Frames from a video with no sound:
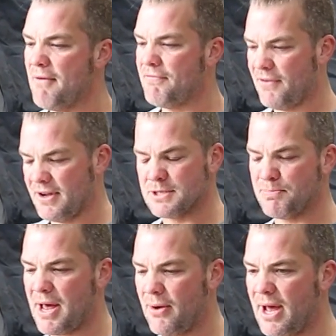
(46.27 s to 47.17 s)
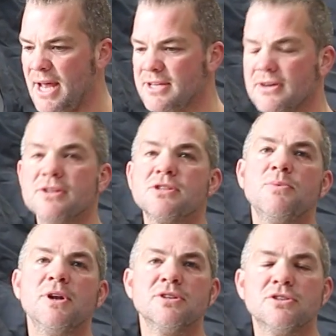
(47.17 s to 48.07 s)
for his power, and he also
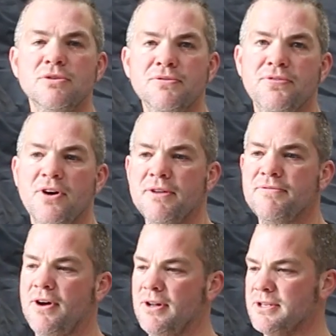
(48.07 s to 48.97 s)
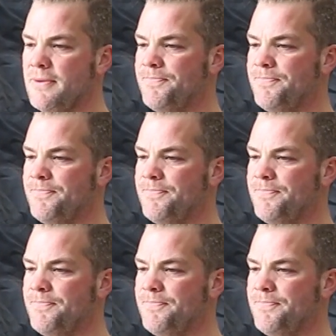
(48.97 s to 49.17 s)
wanted 240 volt